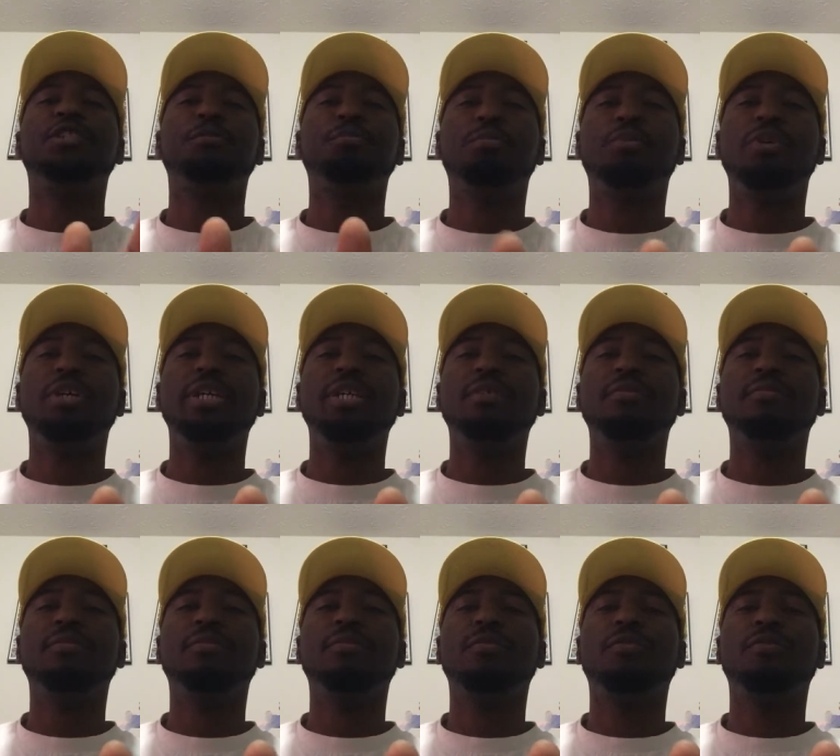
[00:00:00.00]
Sprint
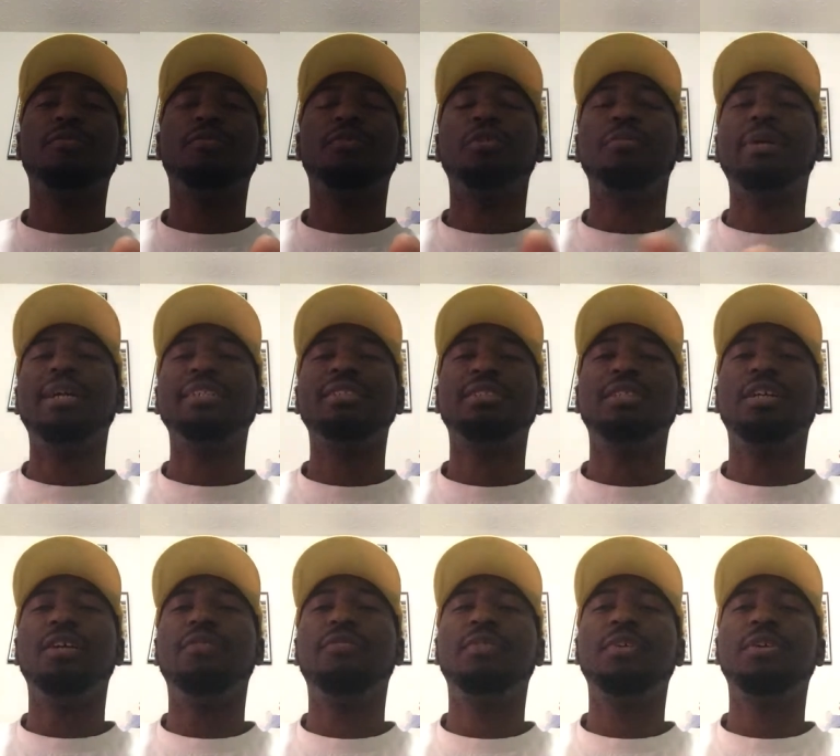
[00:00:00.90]
for my
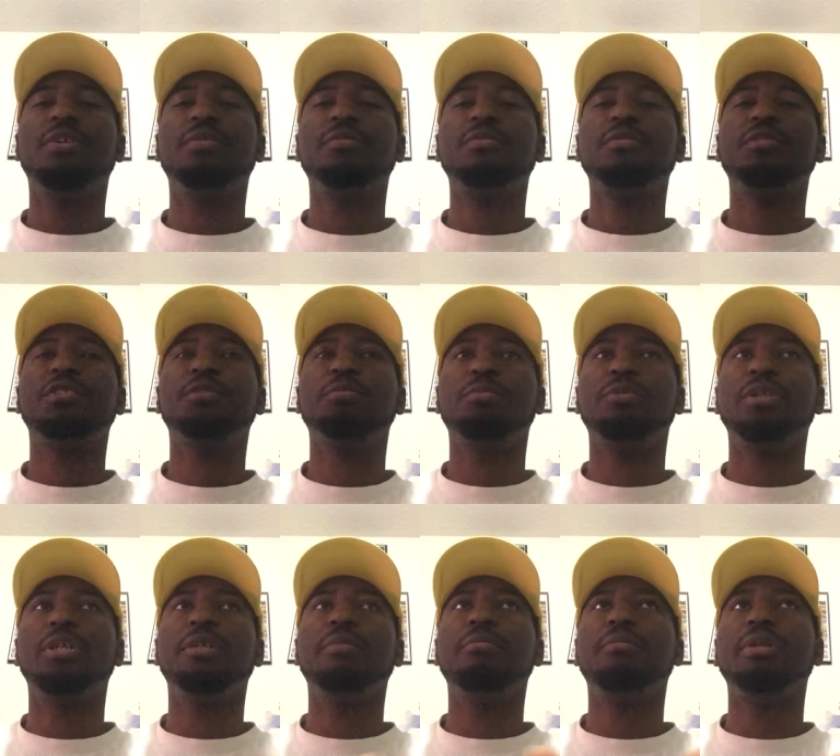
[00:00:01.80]
cell phone.
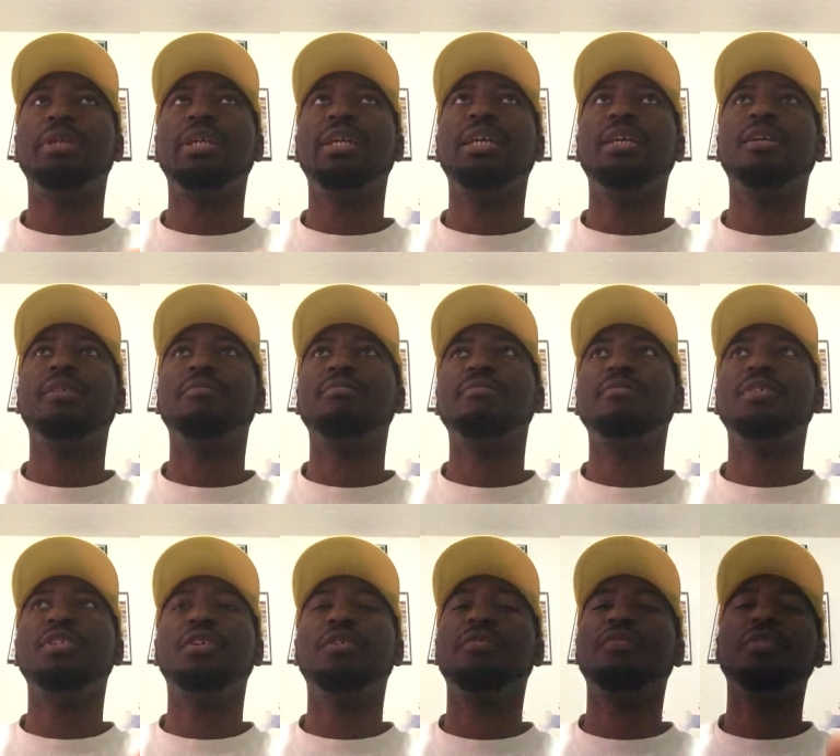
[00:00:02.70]
Sprint being,
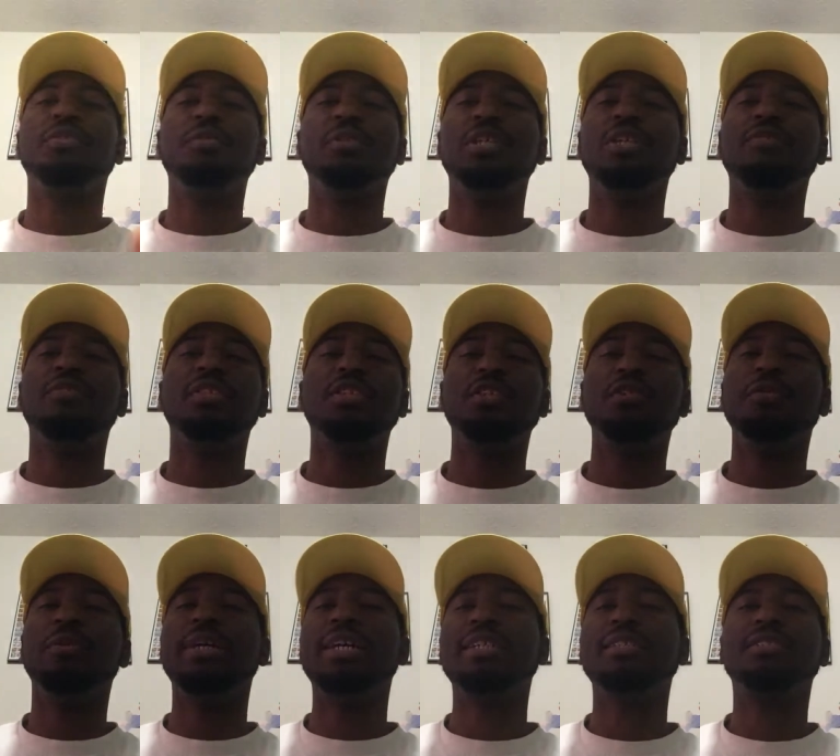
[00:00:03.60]
you know, if you live in the
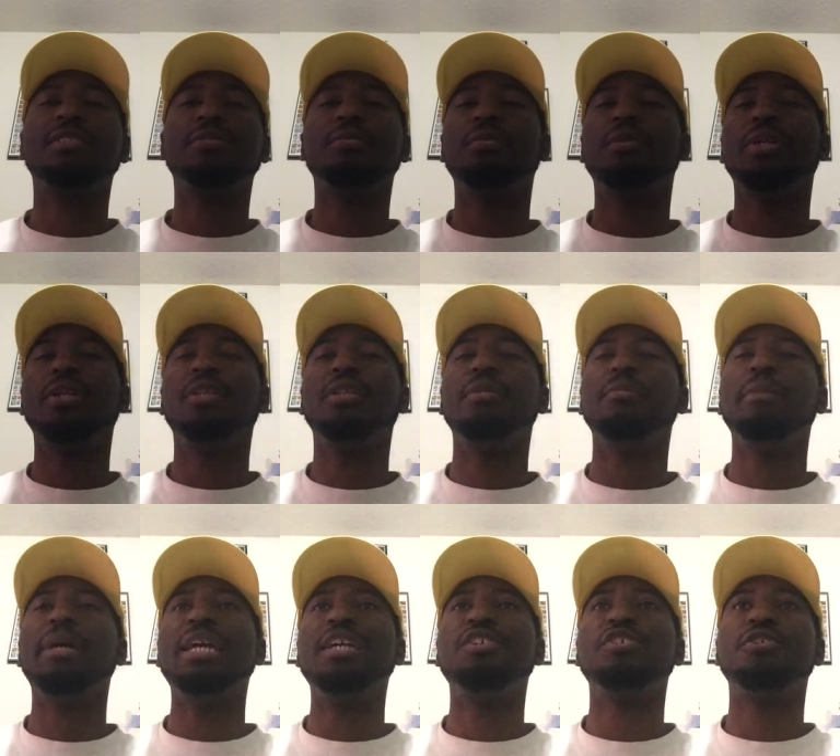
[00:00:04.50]
U.S., one of the
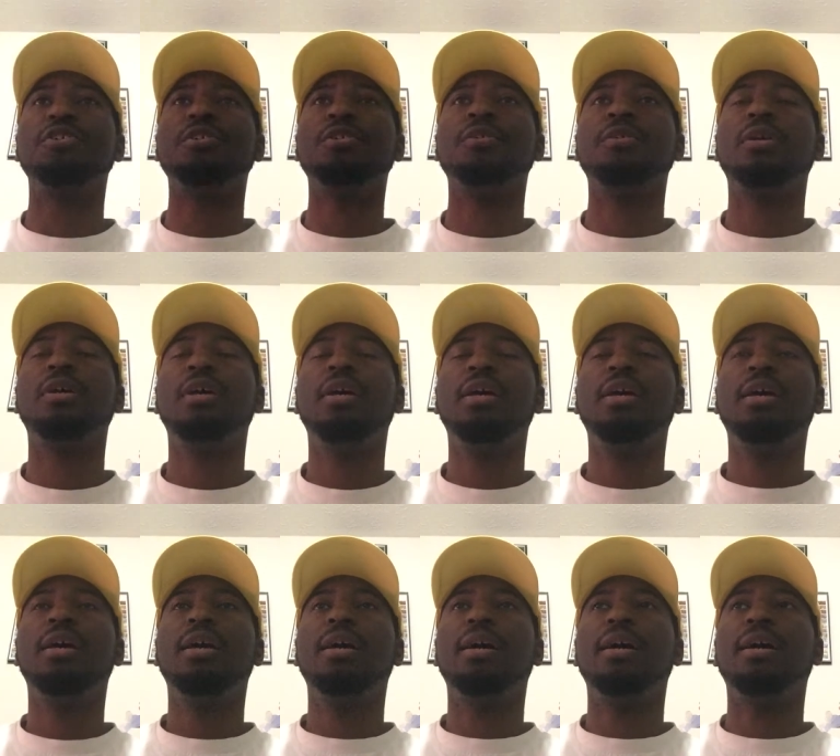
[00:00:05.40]
major
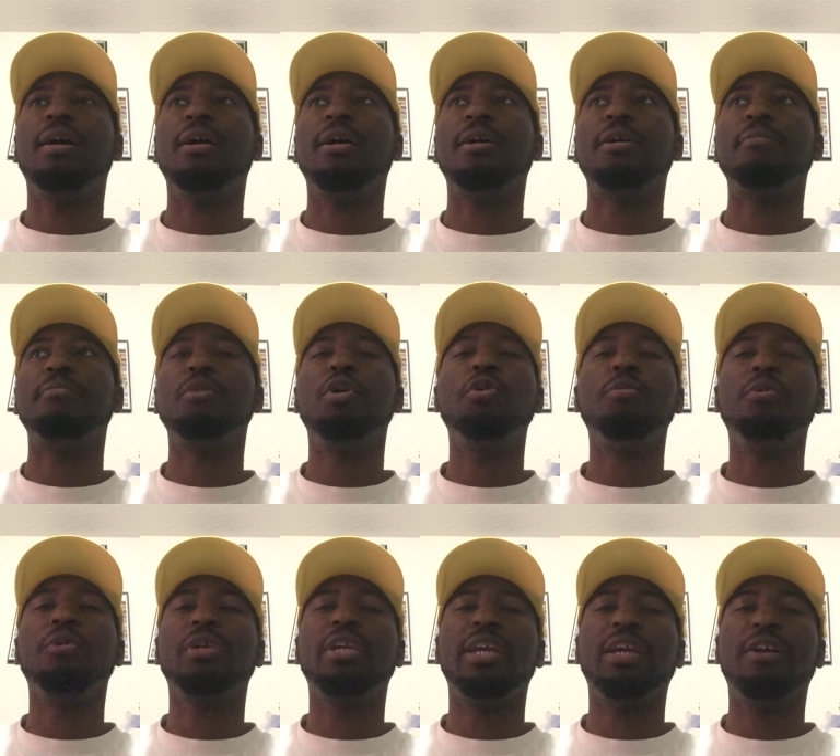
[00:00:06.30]
uh,
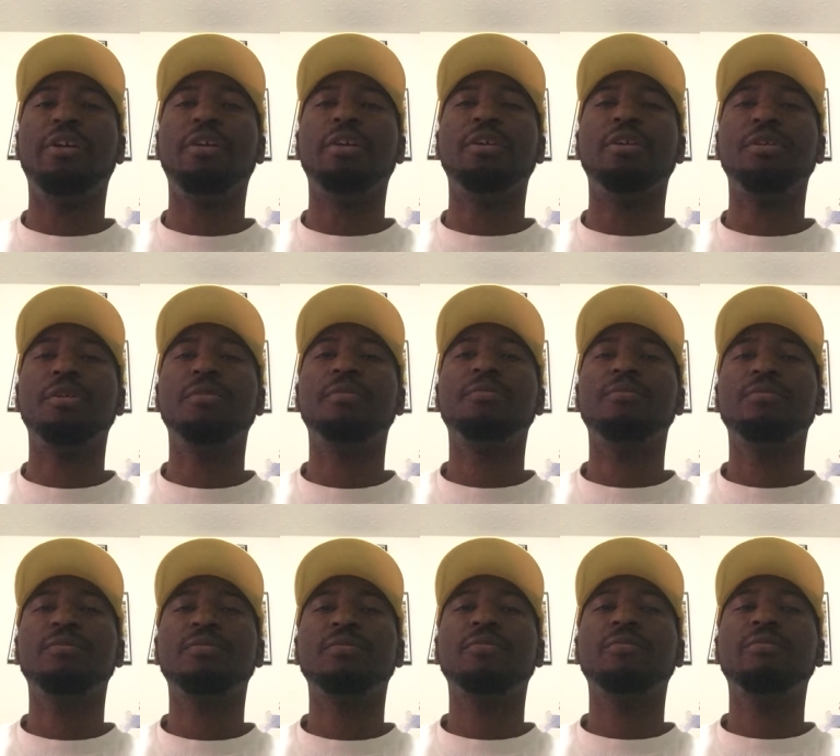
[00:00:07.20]
mobile carrier
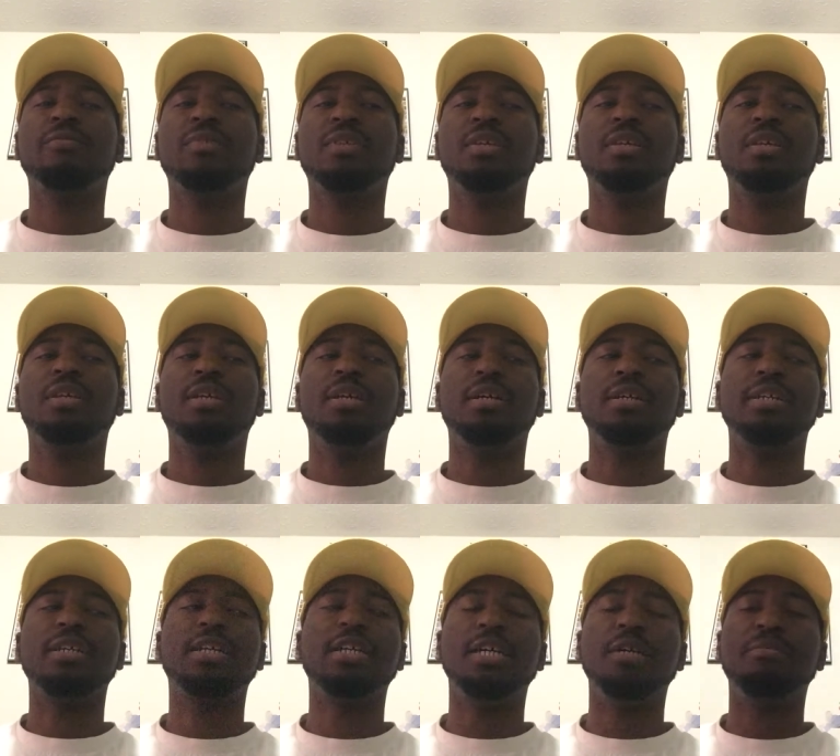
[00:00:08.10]

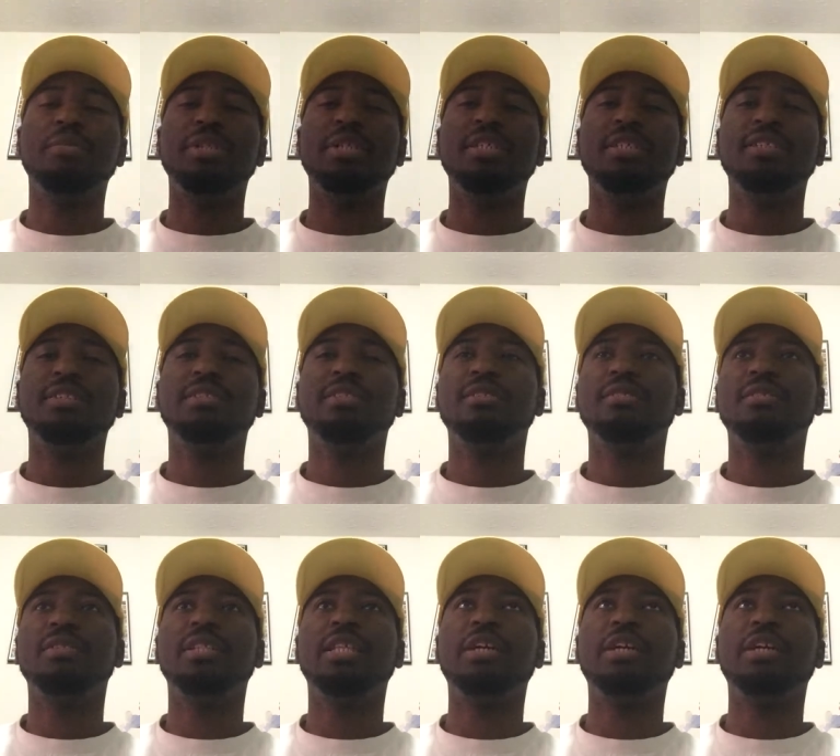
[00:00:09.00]
uh, companies.